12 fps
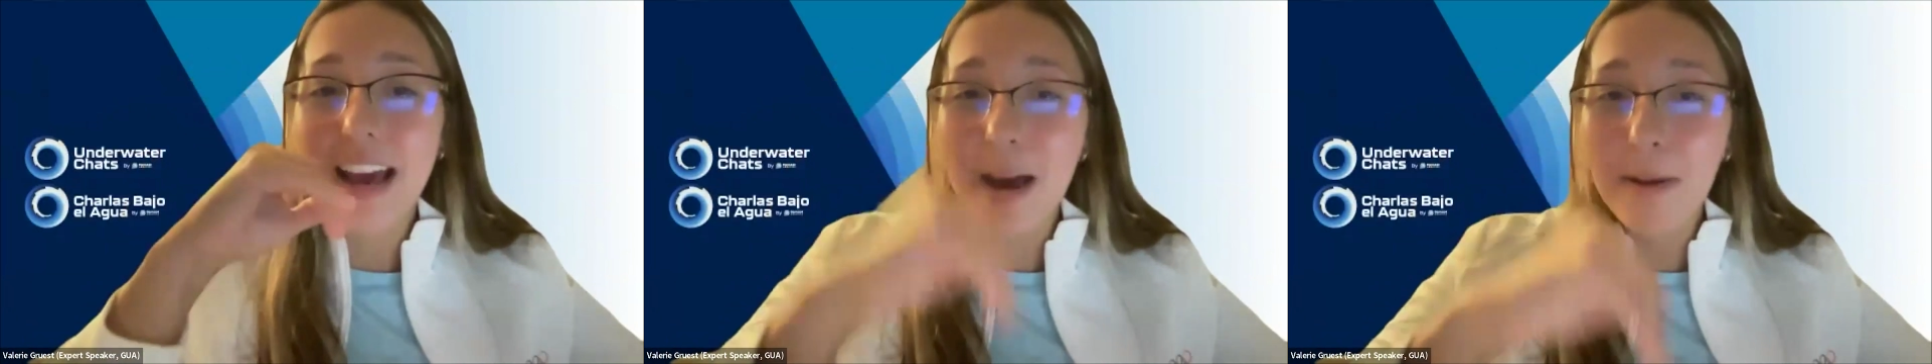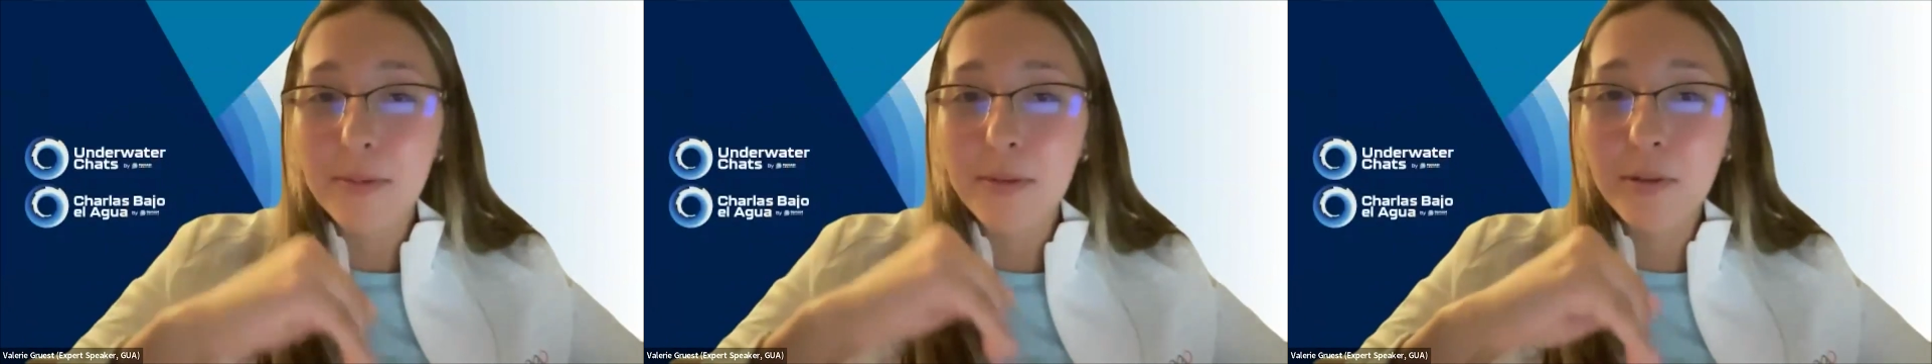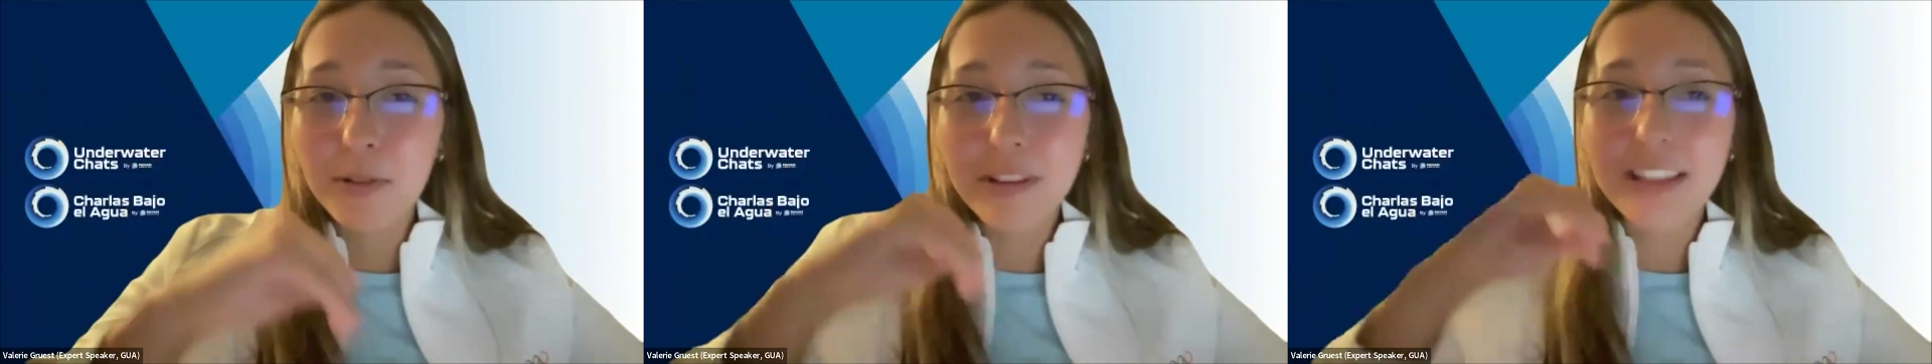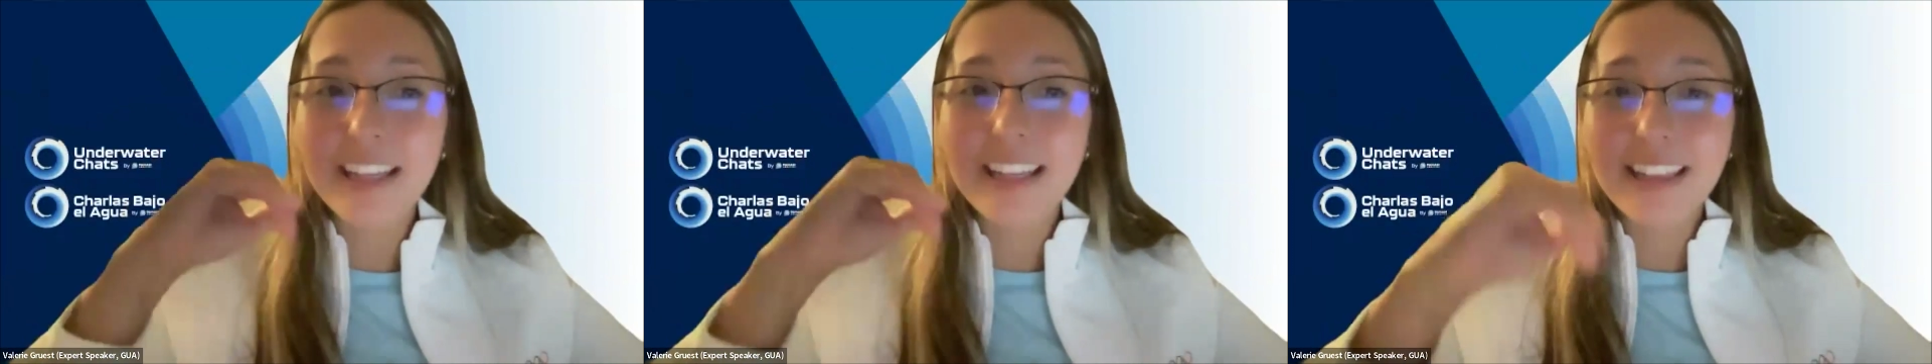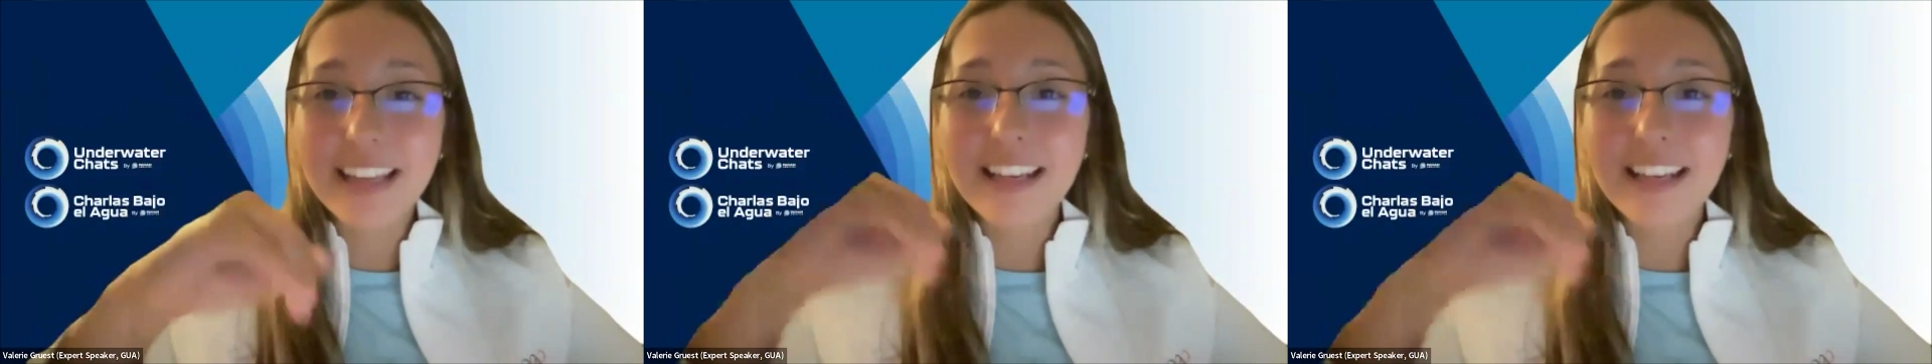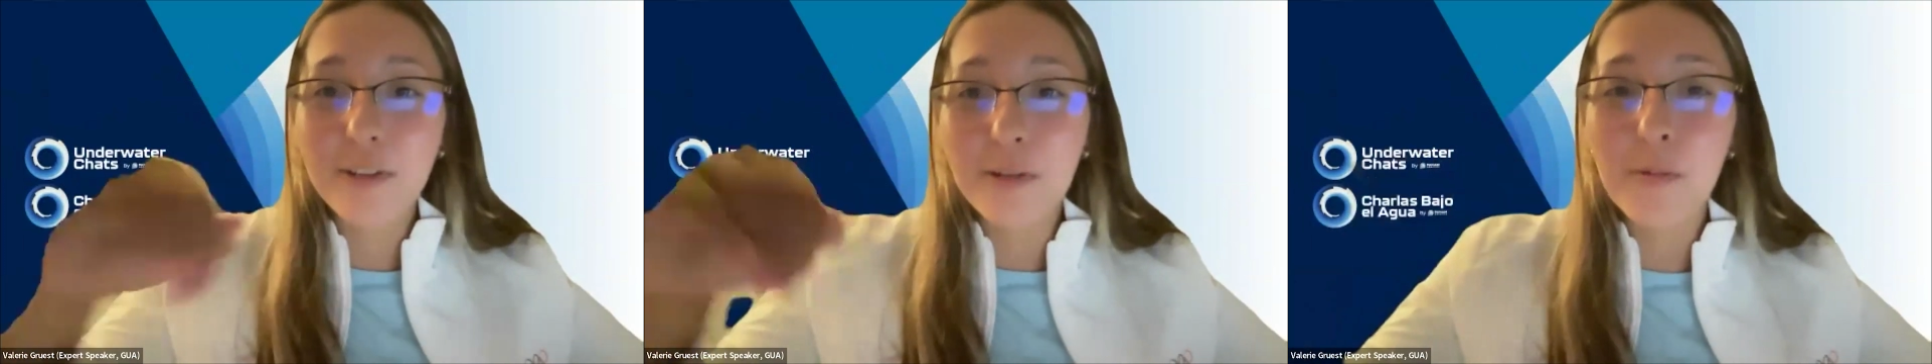absolutely
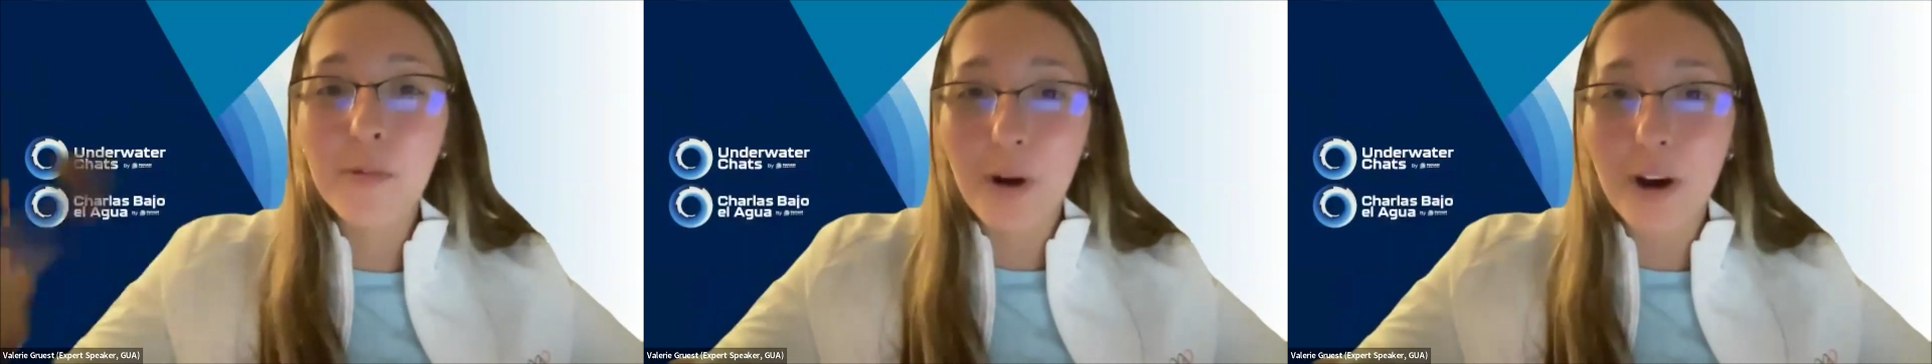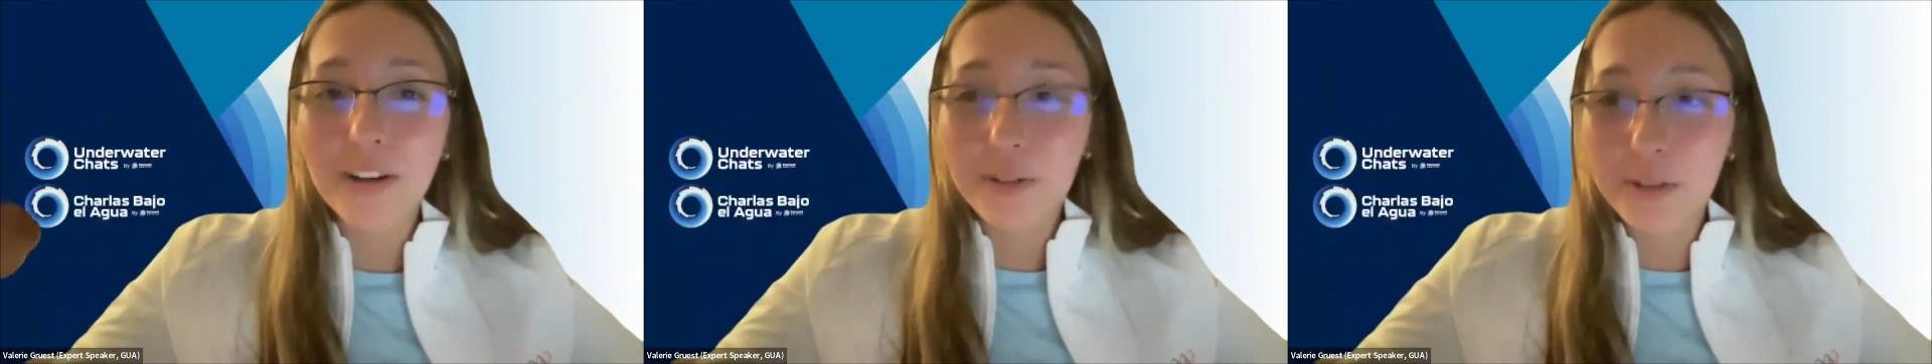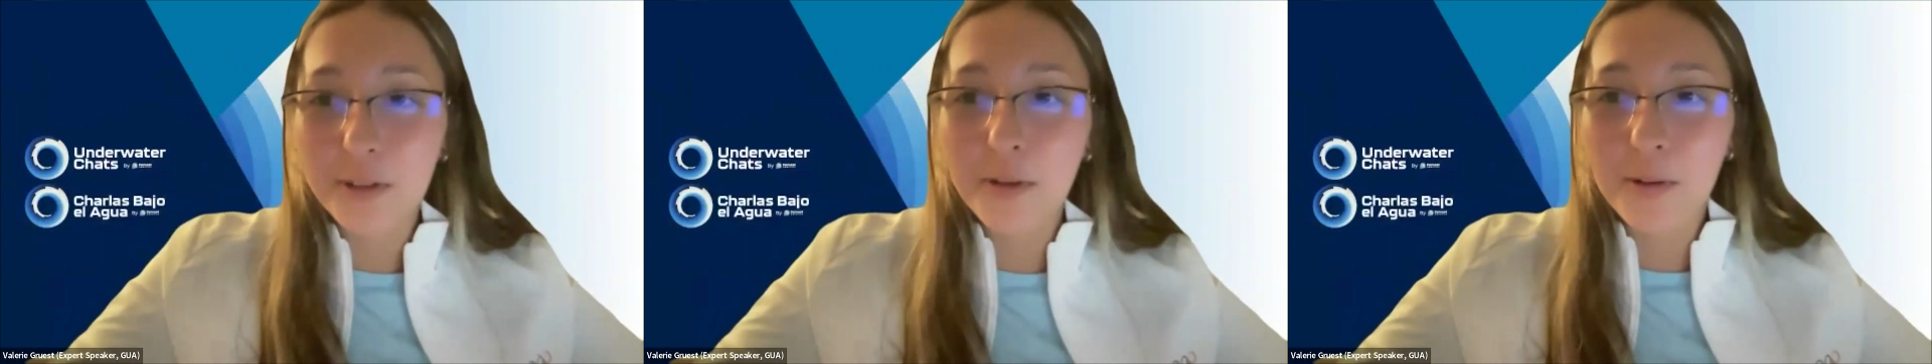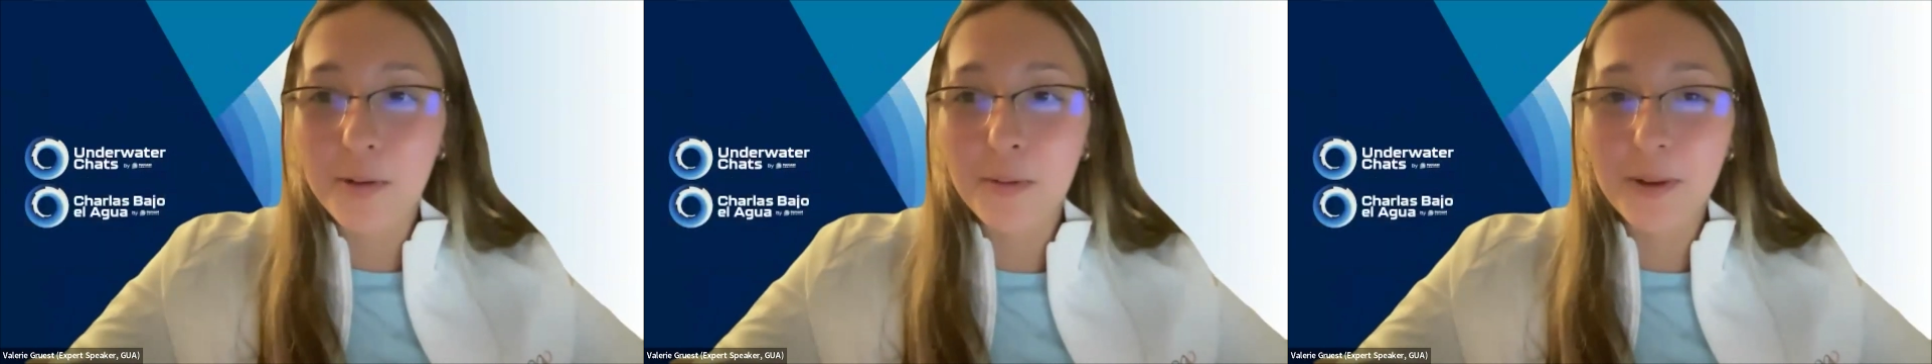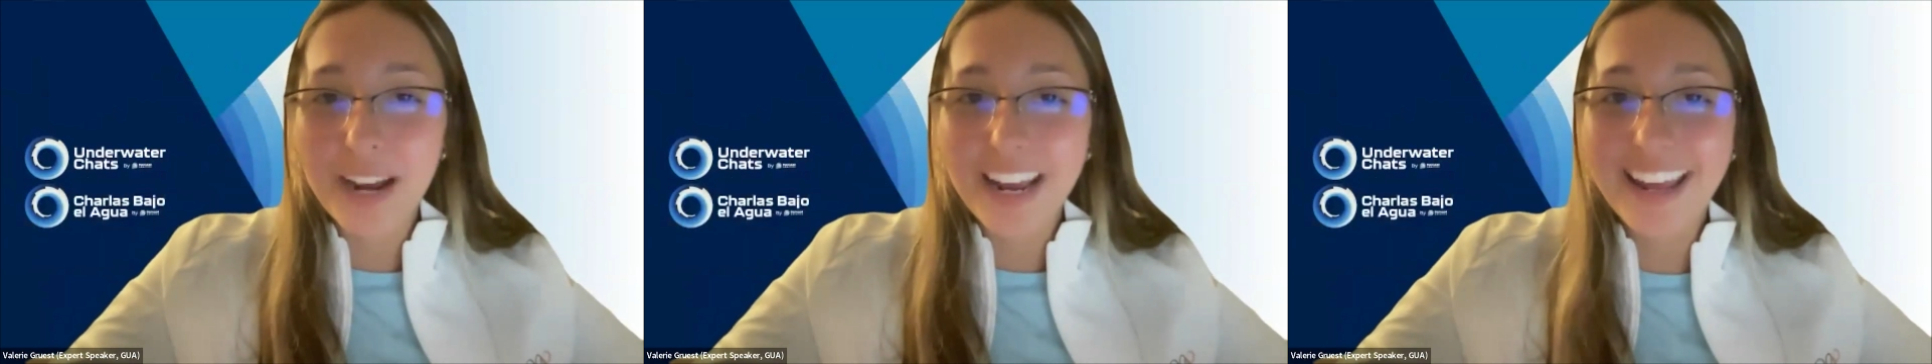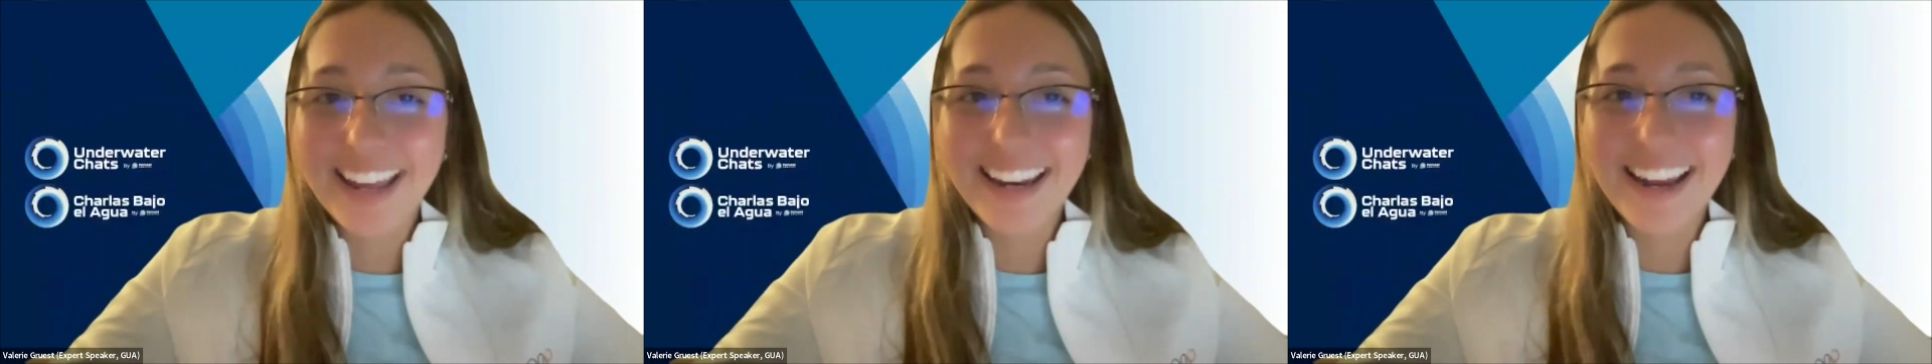needed to walk to, right?